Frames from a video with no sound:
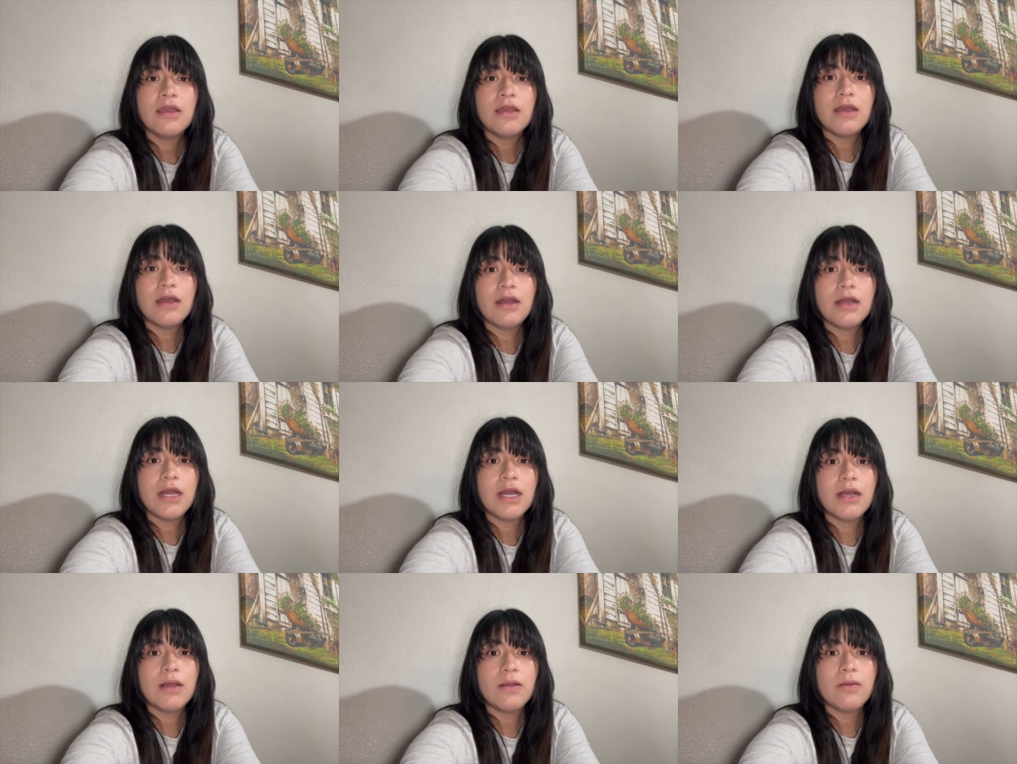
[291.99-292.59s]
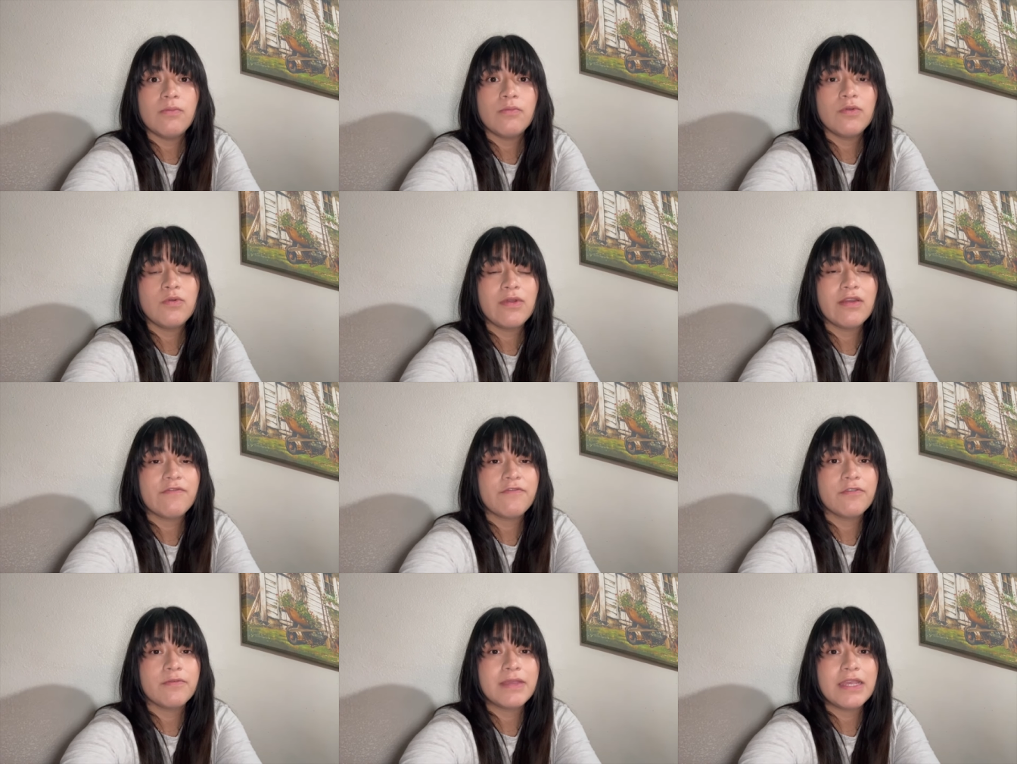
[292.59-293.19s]
Um, we
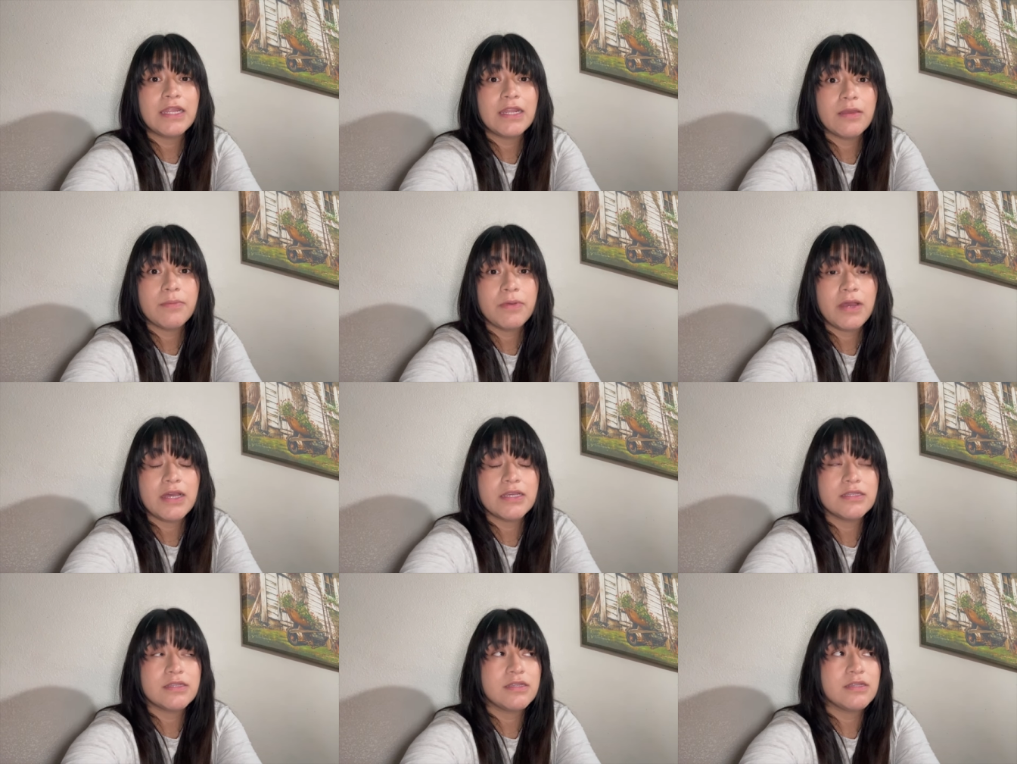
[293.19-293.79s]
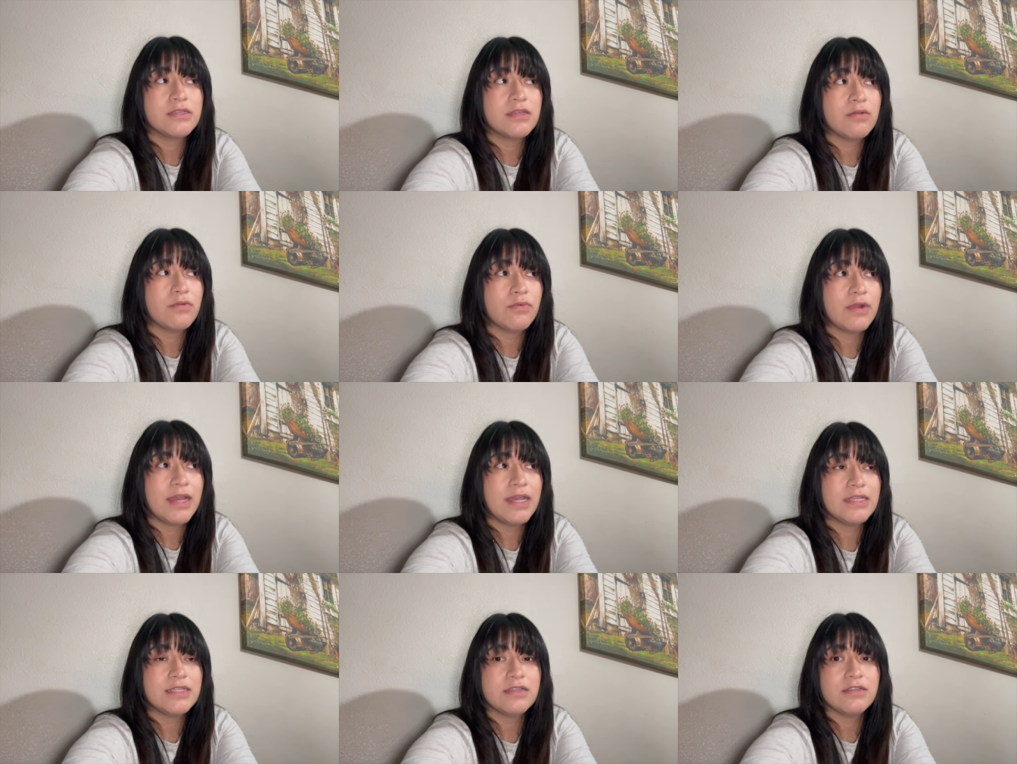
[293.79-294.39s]
went from eating pastas and
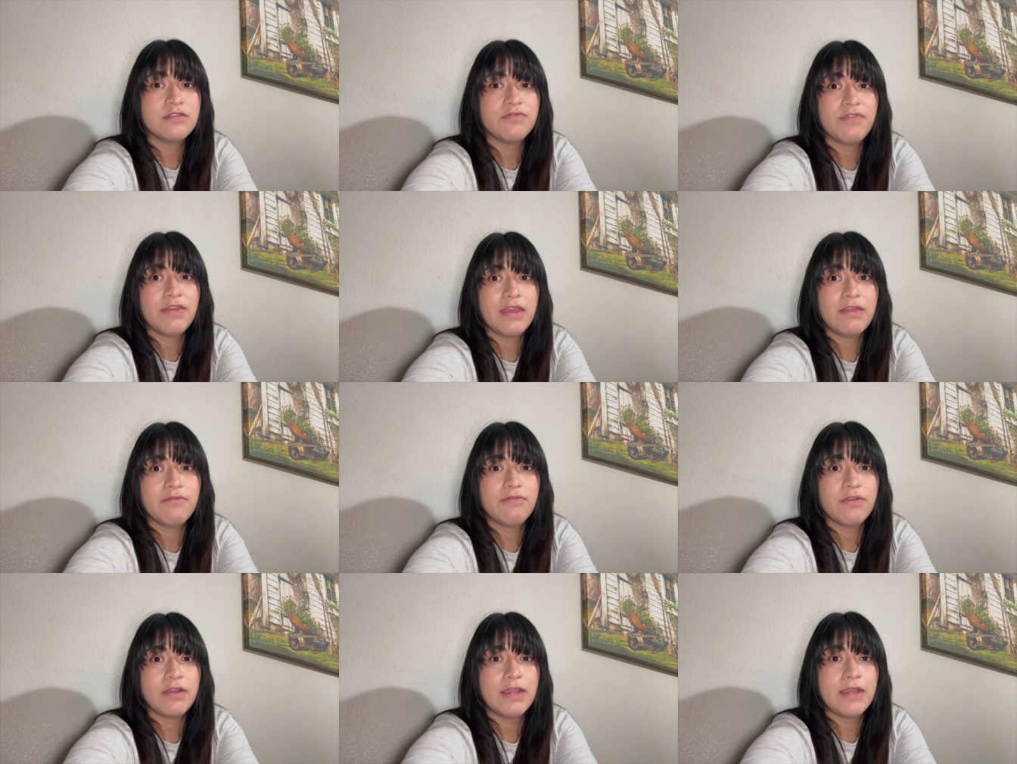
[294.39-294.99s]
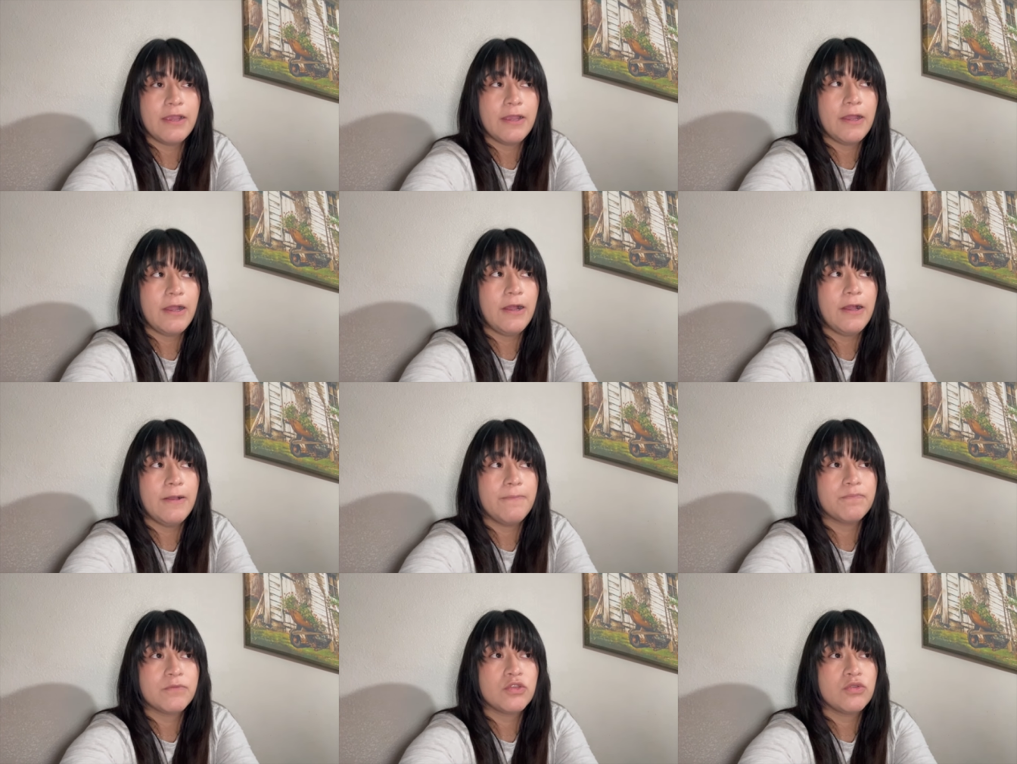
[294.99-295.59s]
rice, his favorite,
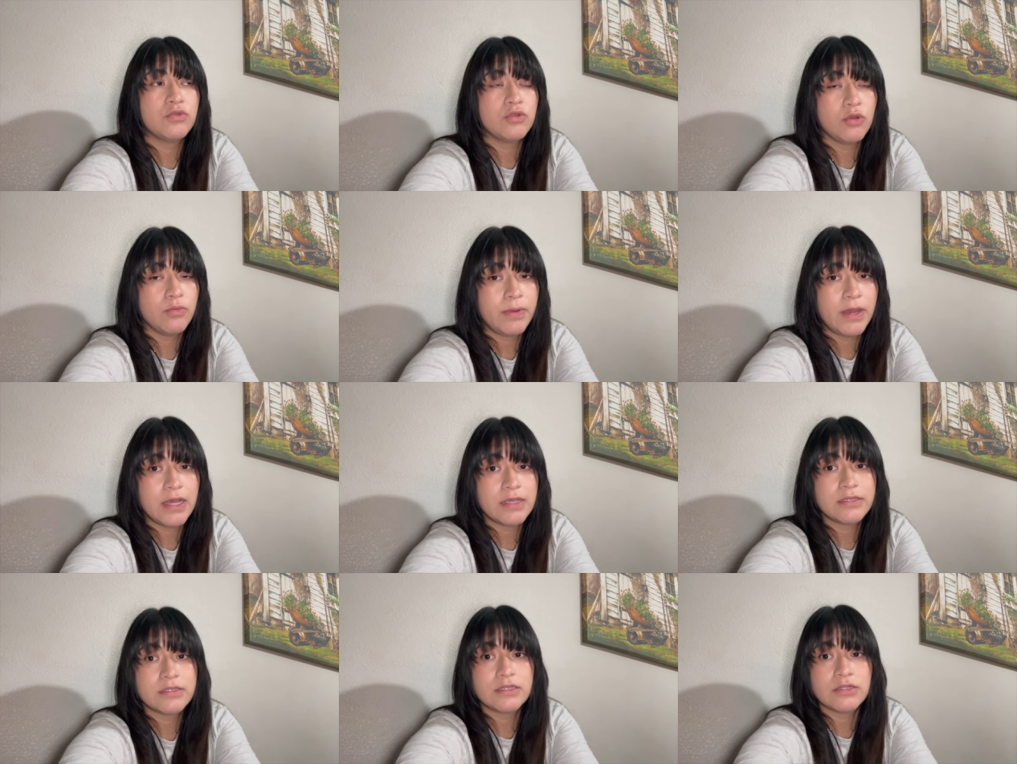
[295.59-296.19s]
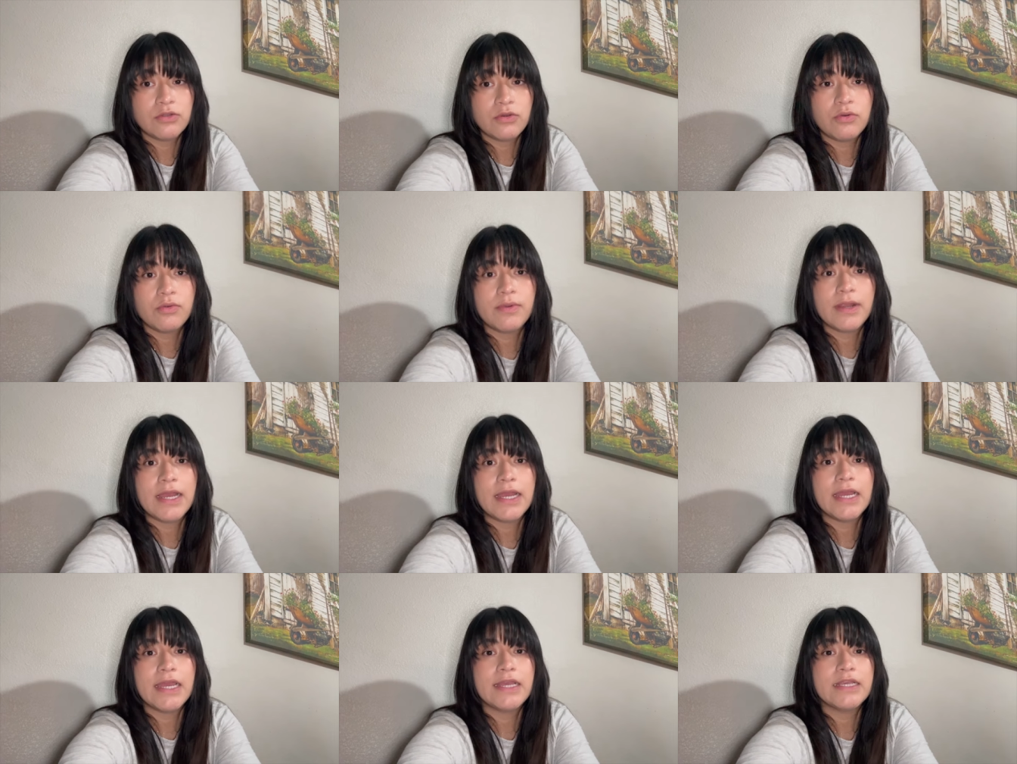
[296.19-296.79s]
um, to no pasta, no
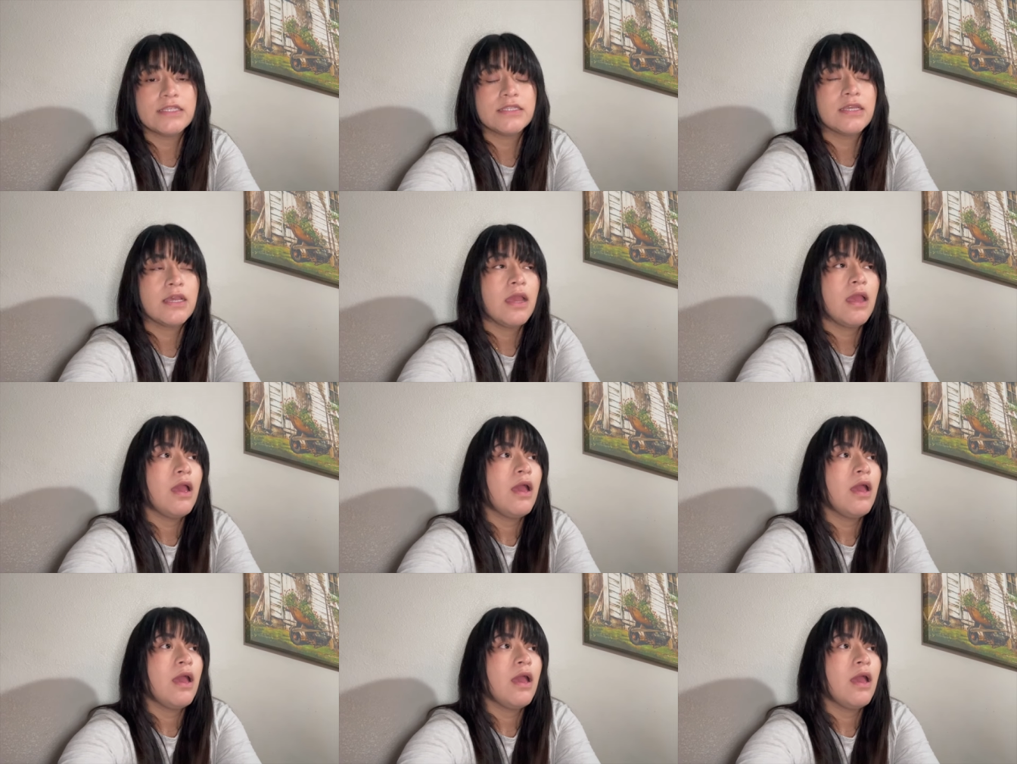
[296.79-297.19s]
rice.